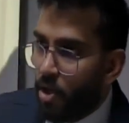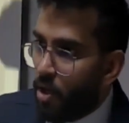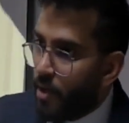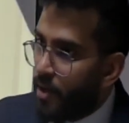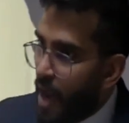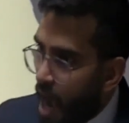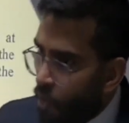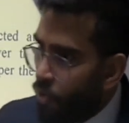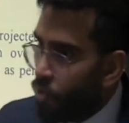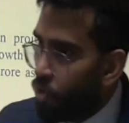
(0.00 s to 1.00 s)
Now
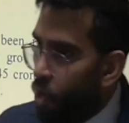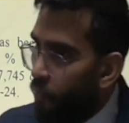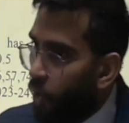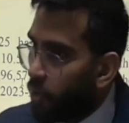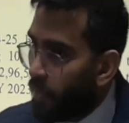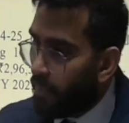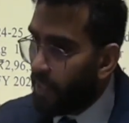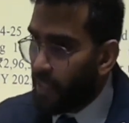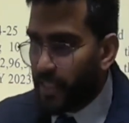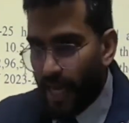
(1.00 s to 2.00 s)
you know what will be
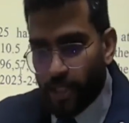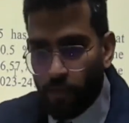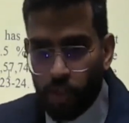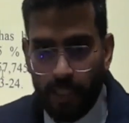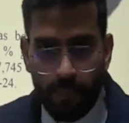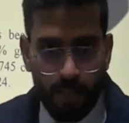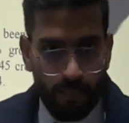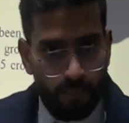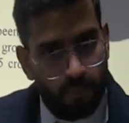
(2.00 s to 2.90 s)
the size of GDP.